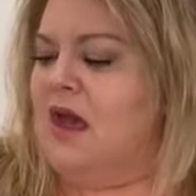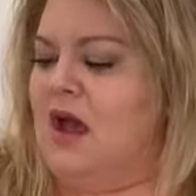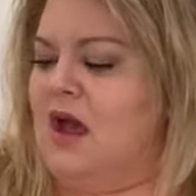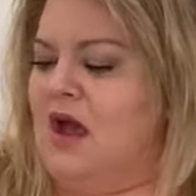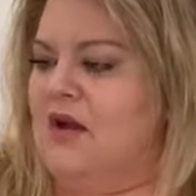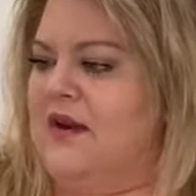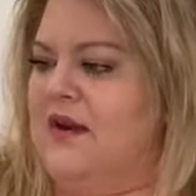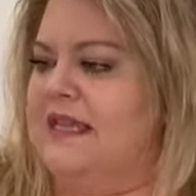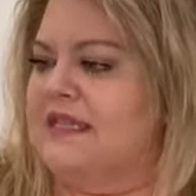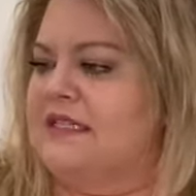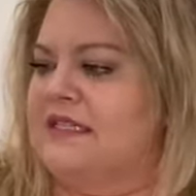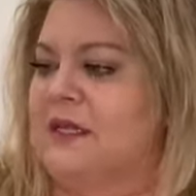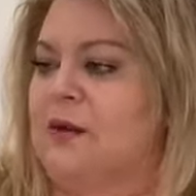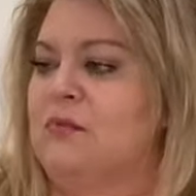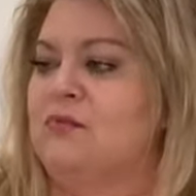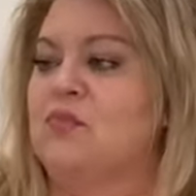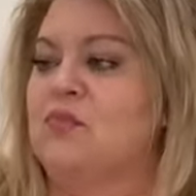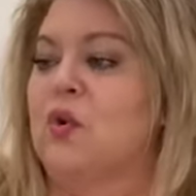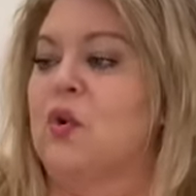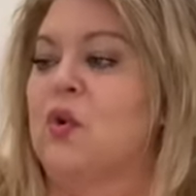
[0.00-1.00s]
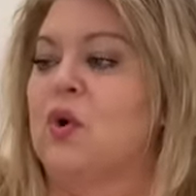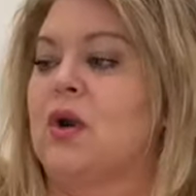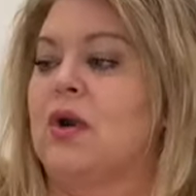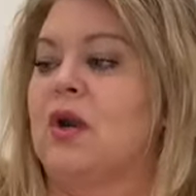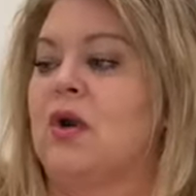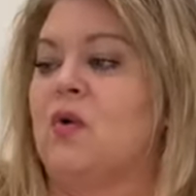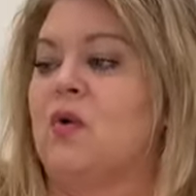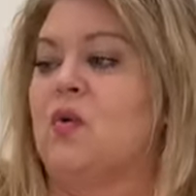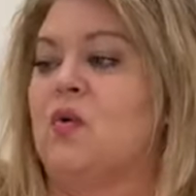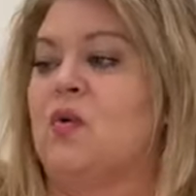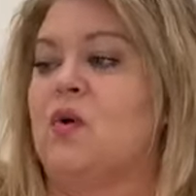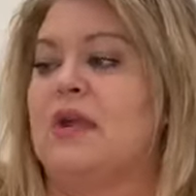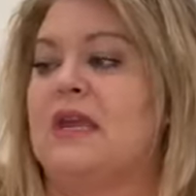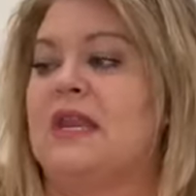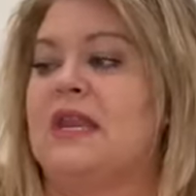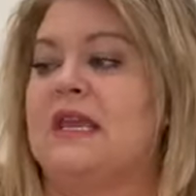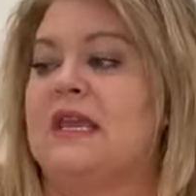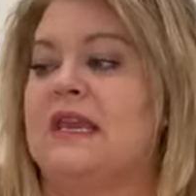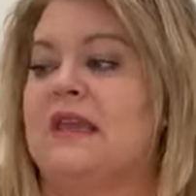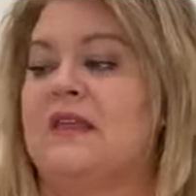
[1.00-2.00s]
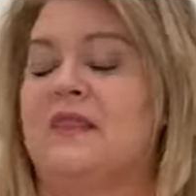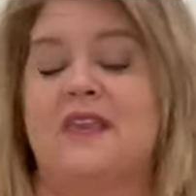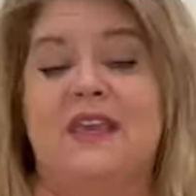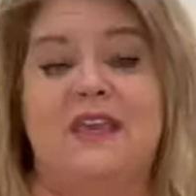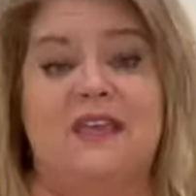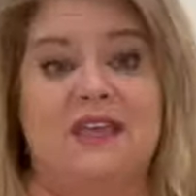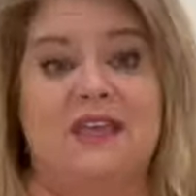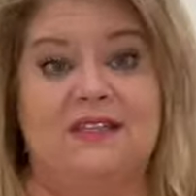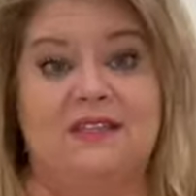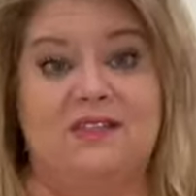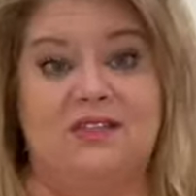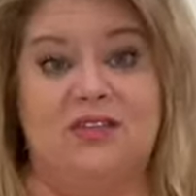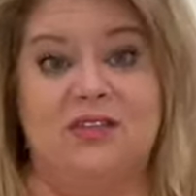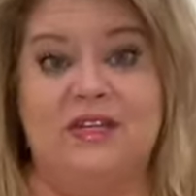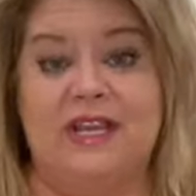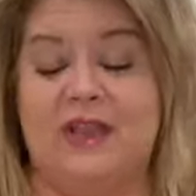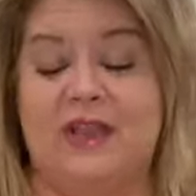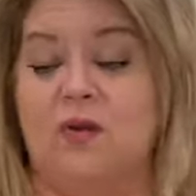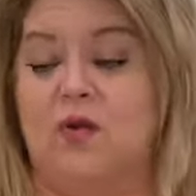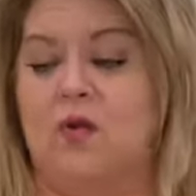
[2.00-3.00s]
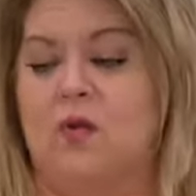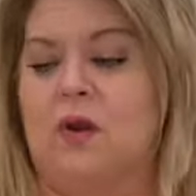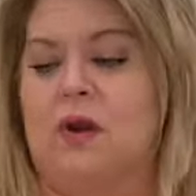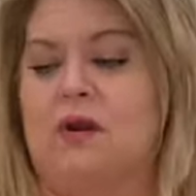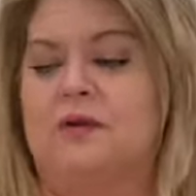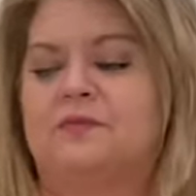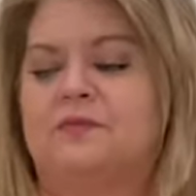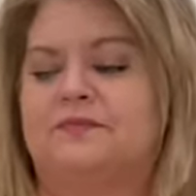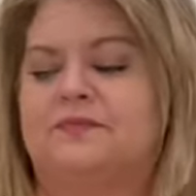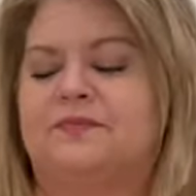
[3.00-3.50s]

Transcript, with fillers: All right, more on the Easter decor.